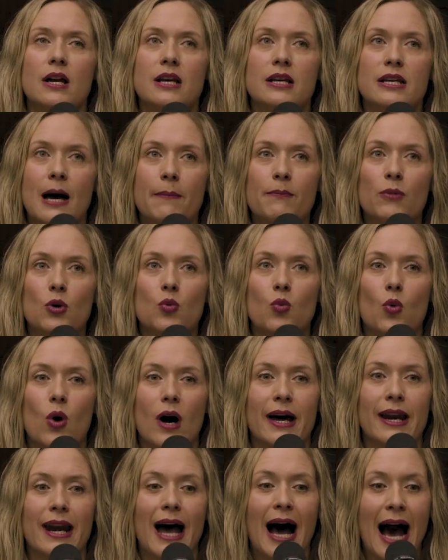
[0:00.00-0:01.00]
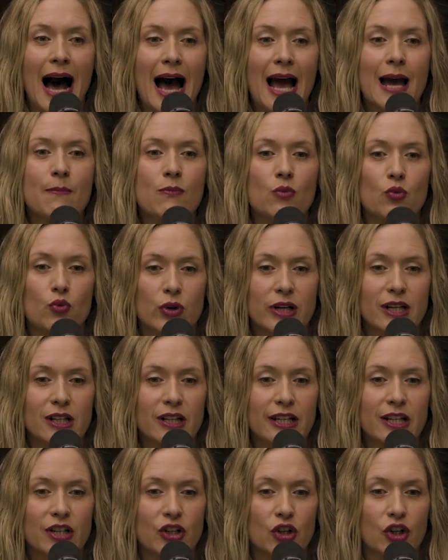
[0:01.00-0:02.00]
Number one, I'm
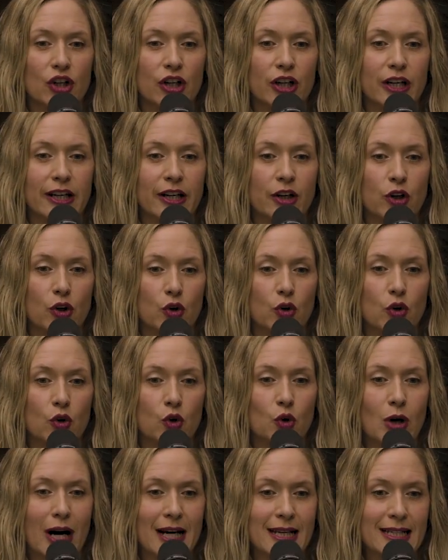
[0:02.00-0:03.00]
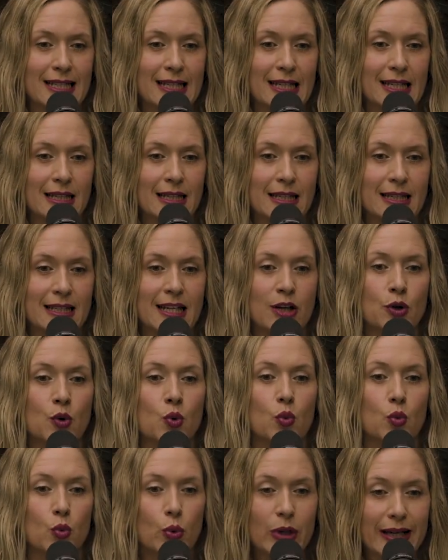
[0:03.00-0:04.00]
really good in crises,
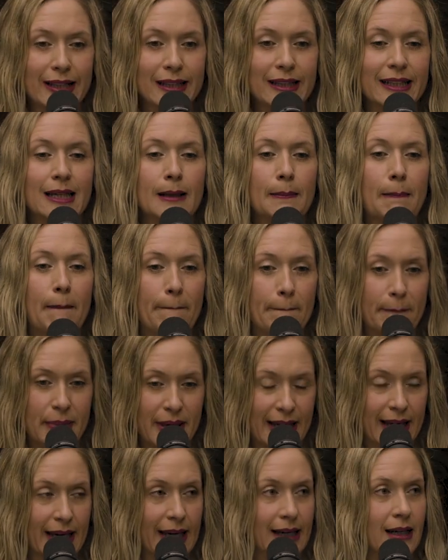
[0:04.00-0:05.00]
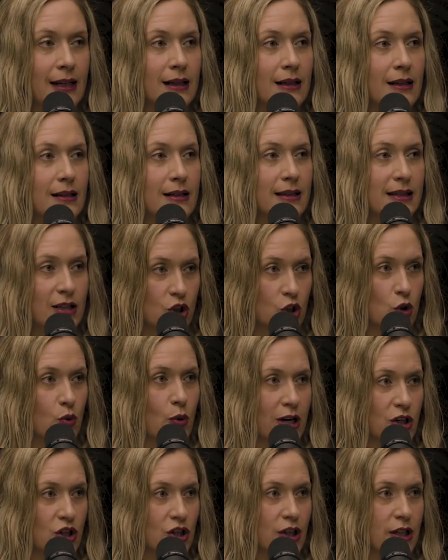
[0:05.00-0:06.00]
in really big
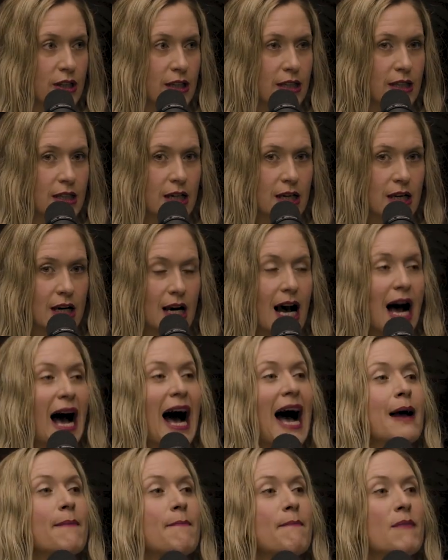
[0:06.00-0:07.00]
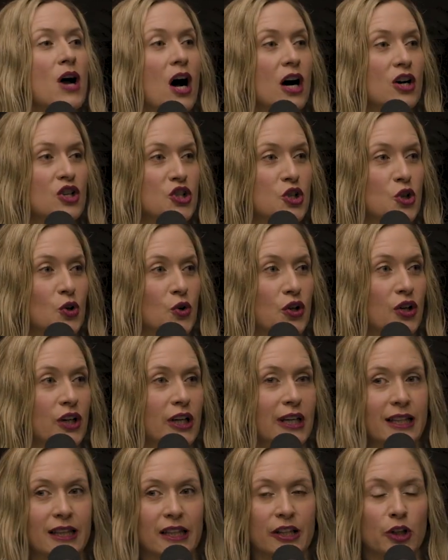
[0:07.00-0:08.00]
situations. I'm not so
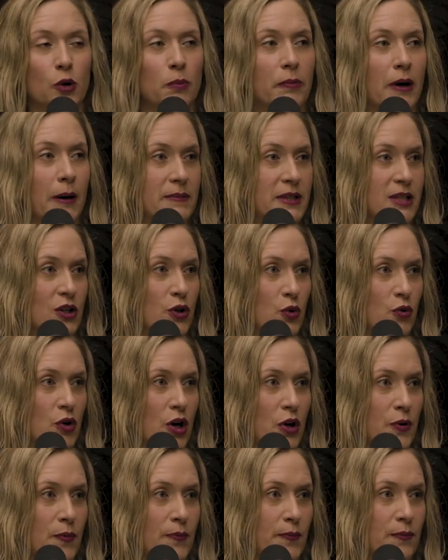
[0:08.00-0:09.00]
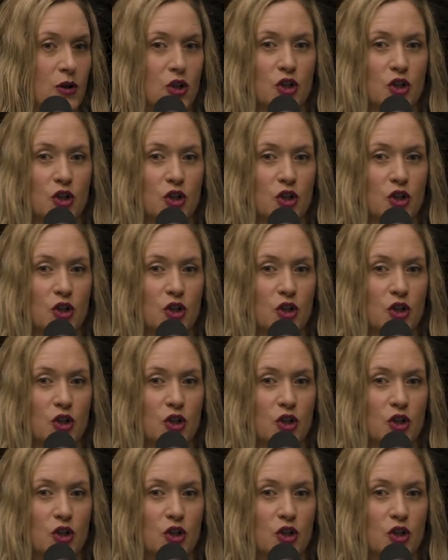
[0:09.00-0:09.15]
good in little bumps in the road.